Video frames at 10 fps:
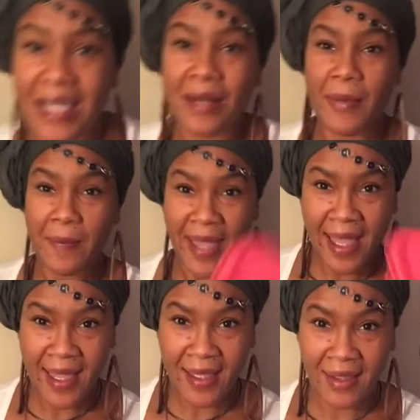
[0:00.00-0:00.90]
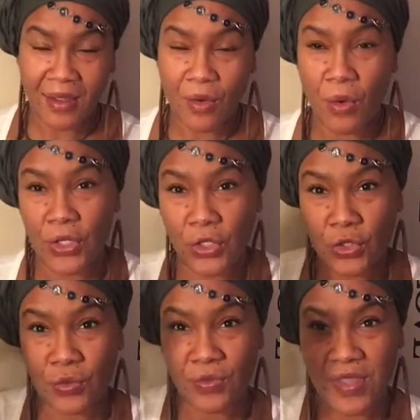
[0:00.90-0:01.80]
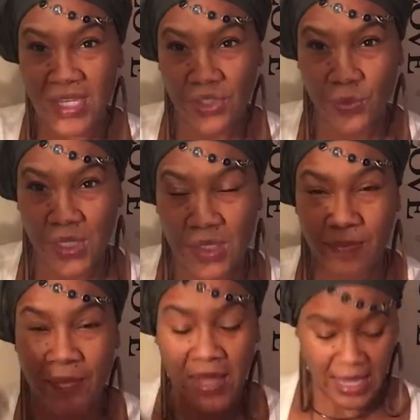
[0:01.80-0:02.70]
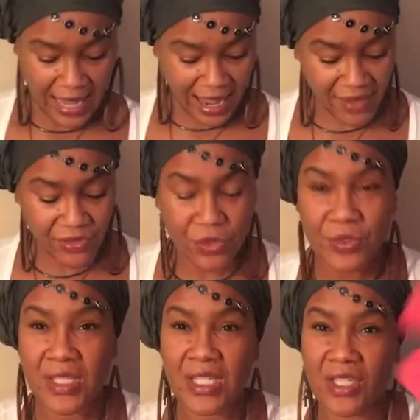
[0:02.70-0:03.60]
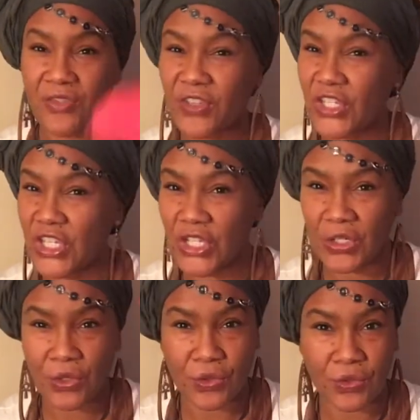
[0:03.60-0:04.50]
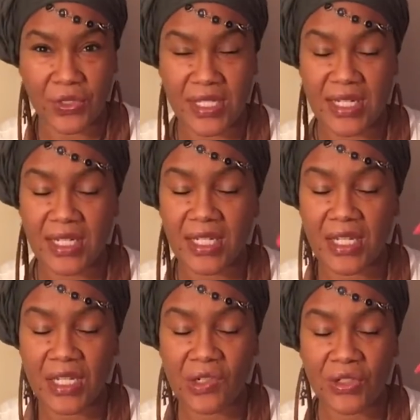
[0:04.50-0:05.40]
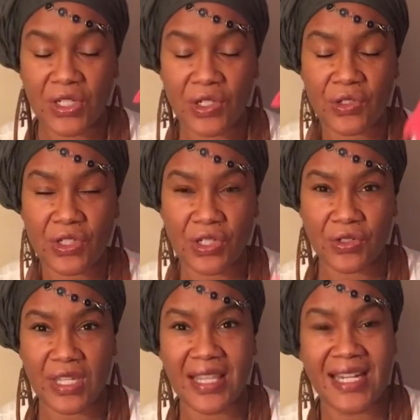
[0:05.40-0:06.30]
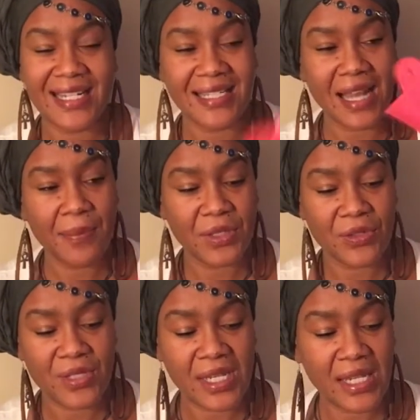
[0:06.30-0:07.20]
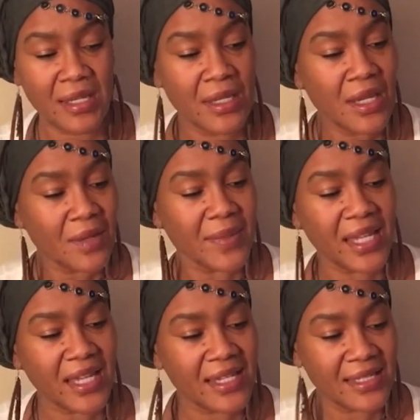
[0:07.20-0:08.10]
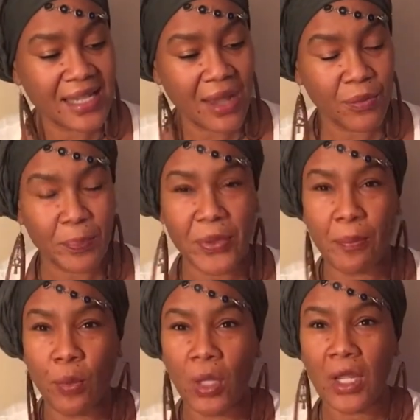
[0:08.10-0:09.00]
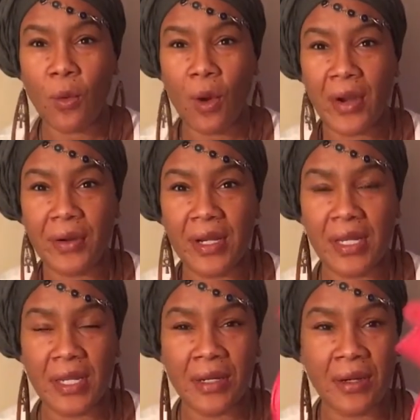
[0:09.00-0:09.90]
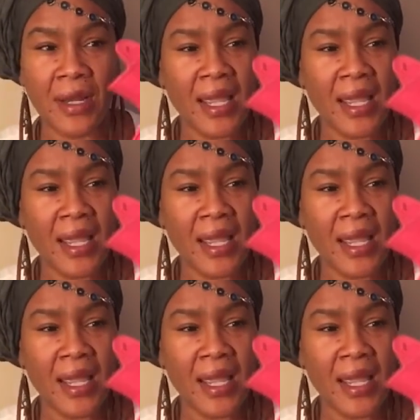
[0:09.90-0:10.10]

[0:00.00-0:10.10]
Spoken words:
enema bag, or you could do this one. I've used this for years. And then I stopped using it because I put boiling water in here,